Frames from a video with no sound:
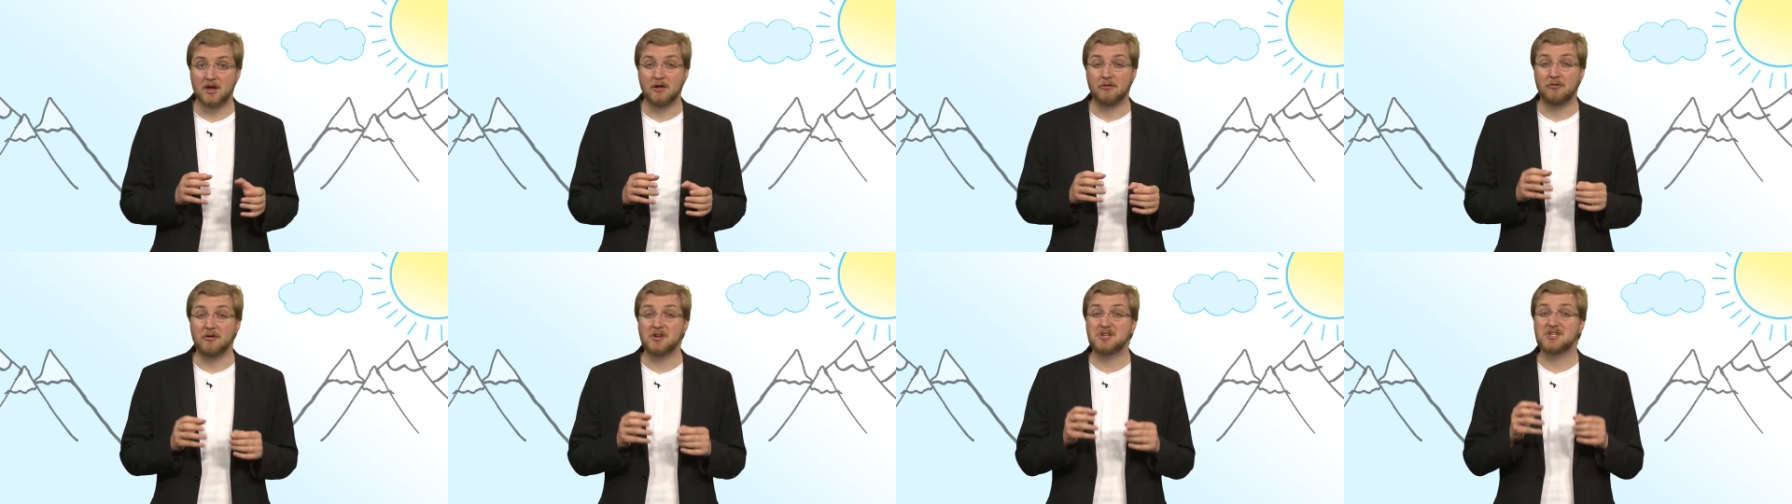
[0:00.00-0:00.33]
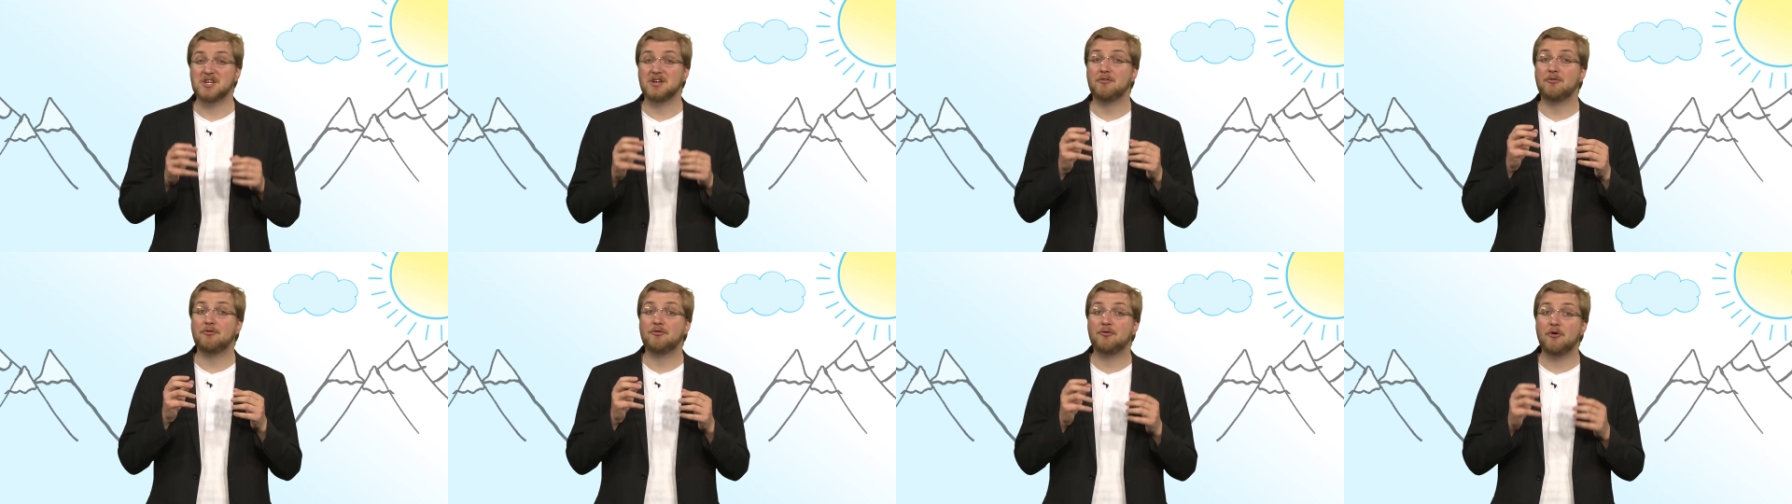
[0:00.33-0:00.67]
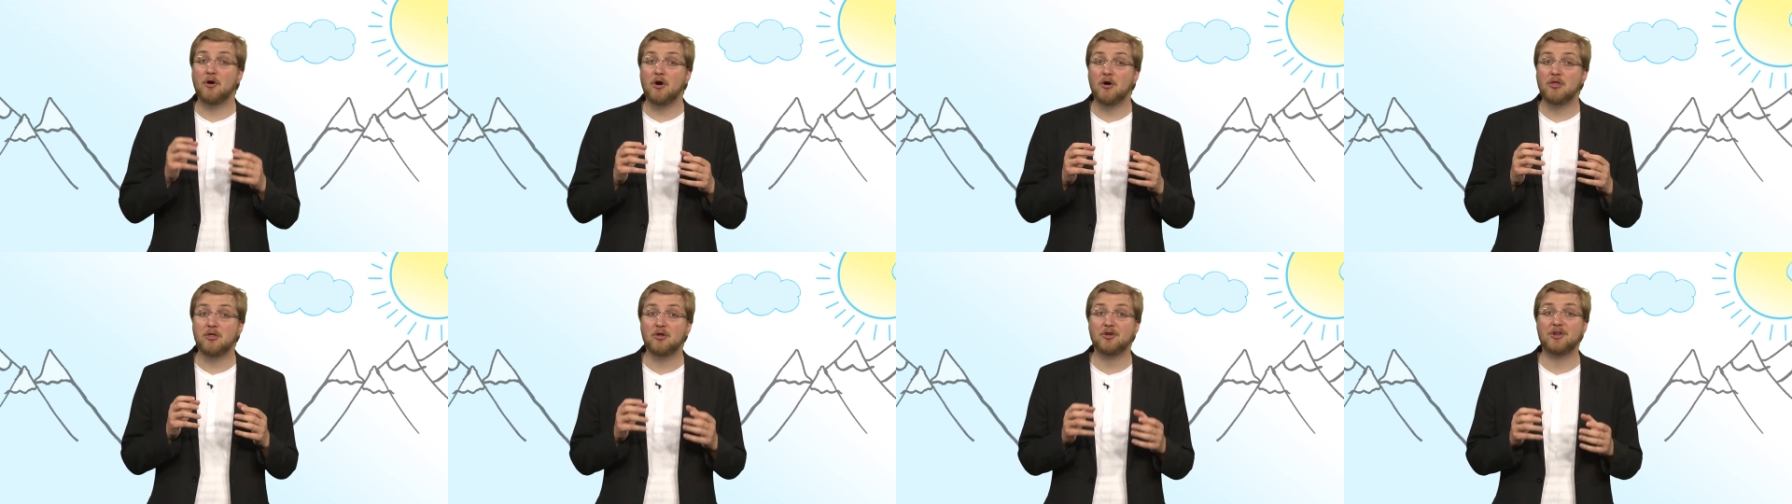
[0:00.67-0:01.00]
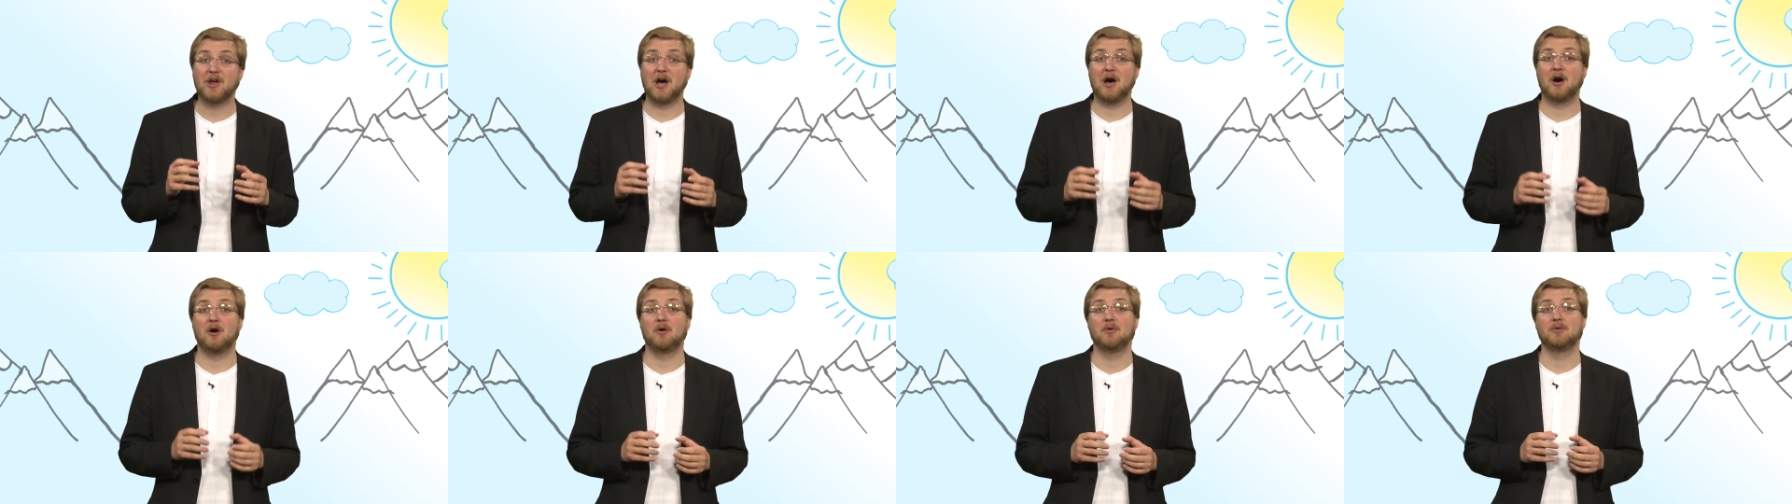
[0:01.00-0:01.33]
reaching further
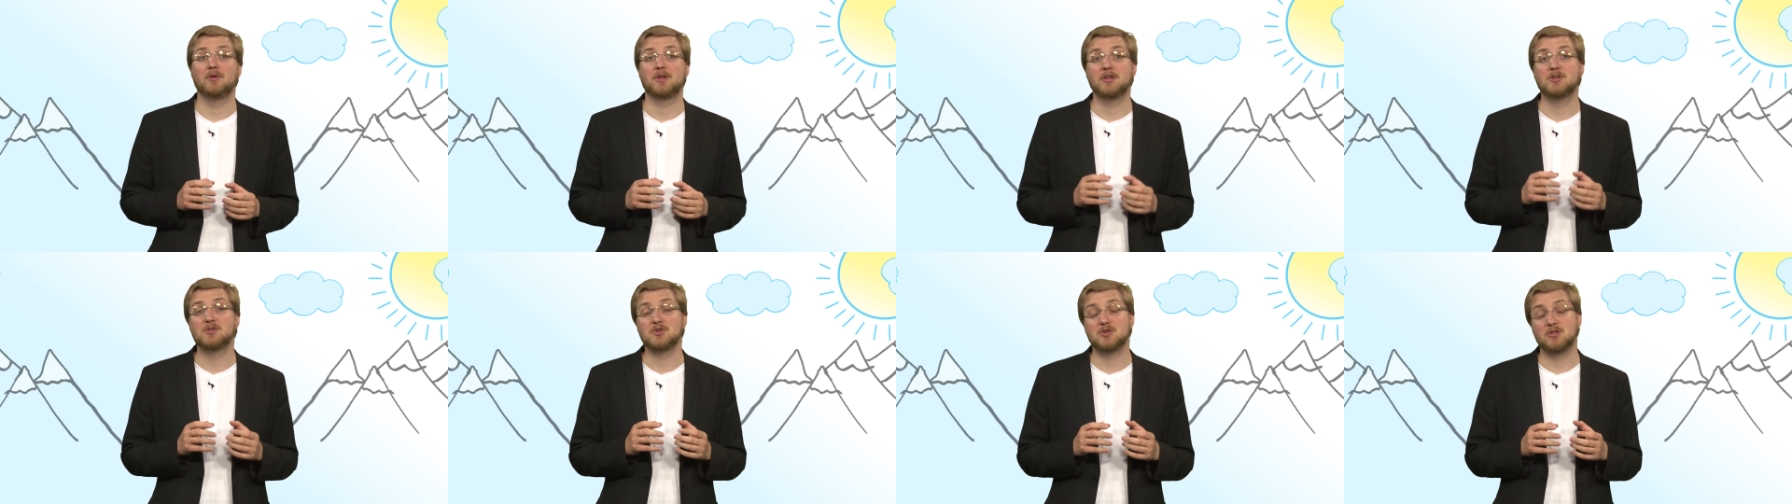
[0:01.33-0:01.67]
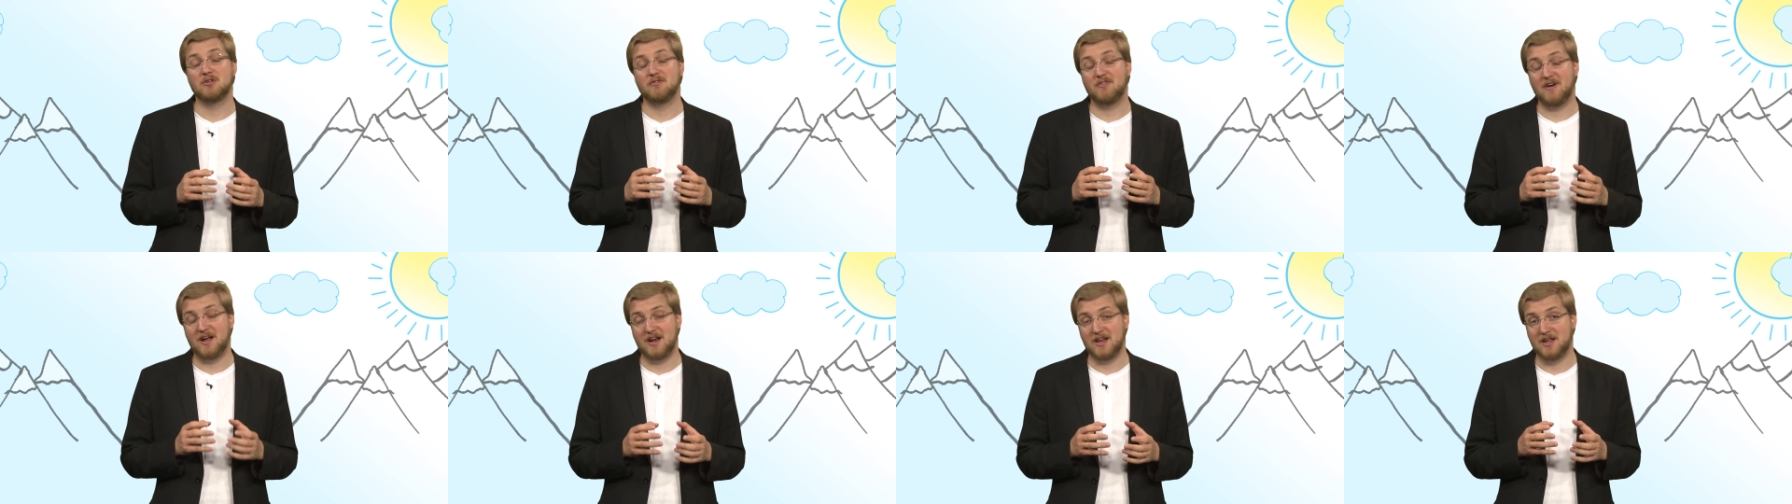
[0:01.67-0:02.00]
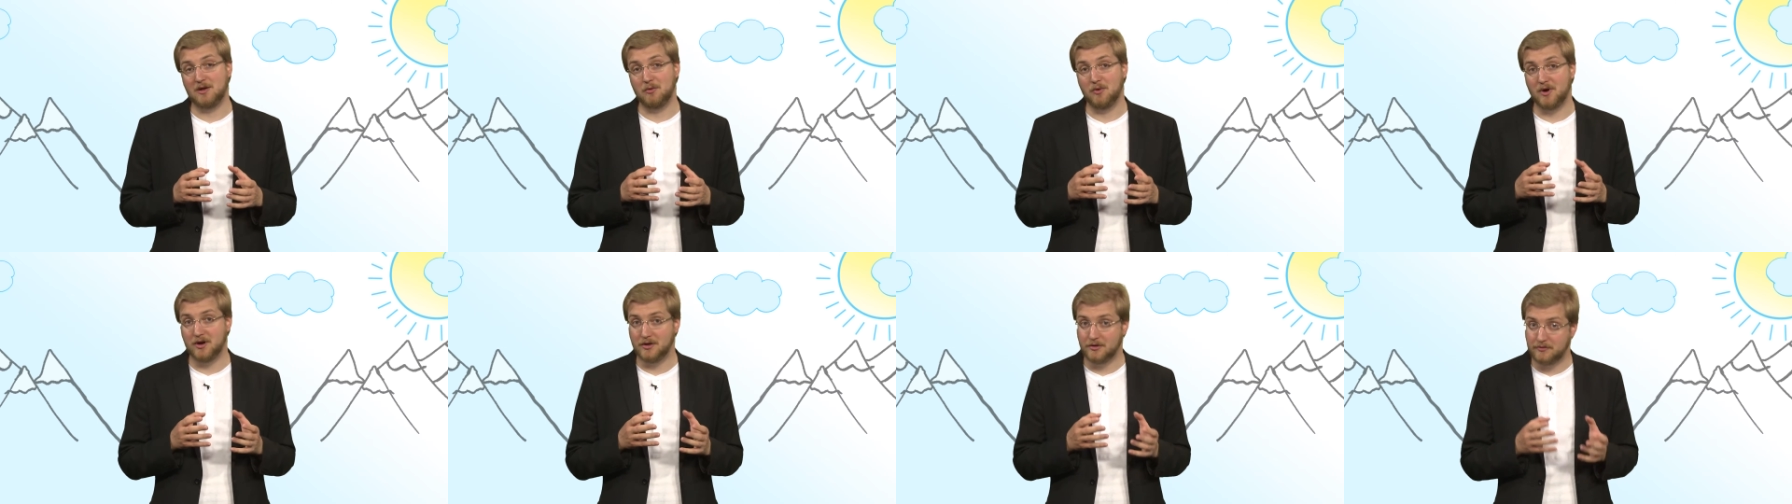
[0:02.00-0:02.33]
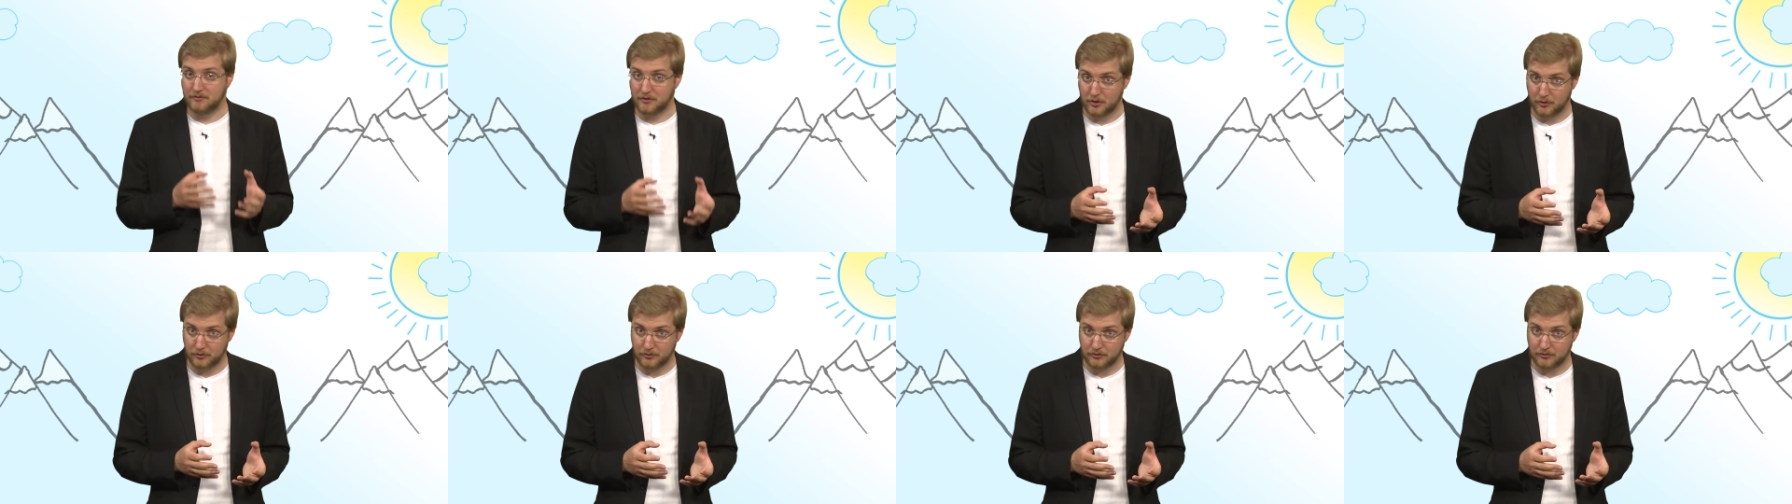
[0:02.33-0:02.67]
down into the valley where it
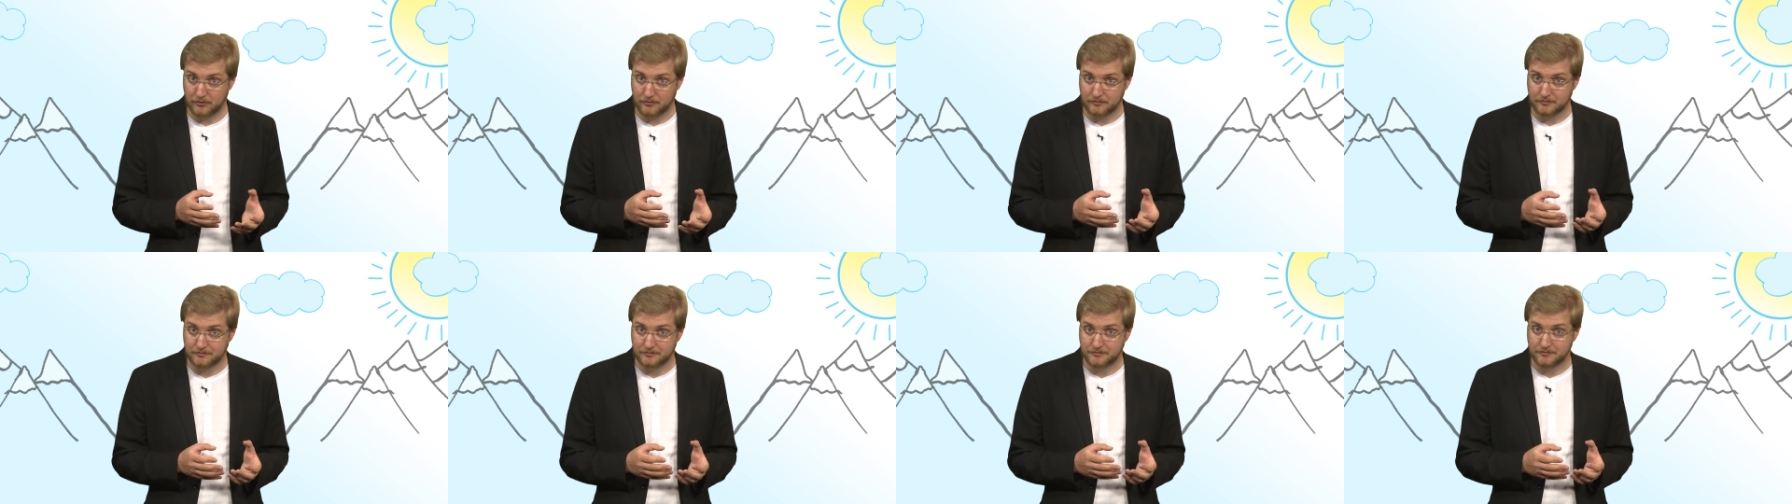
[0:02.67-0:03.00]
flows.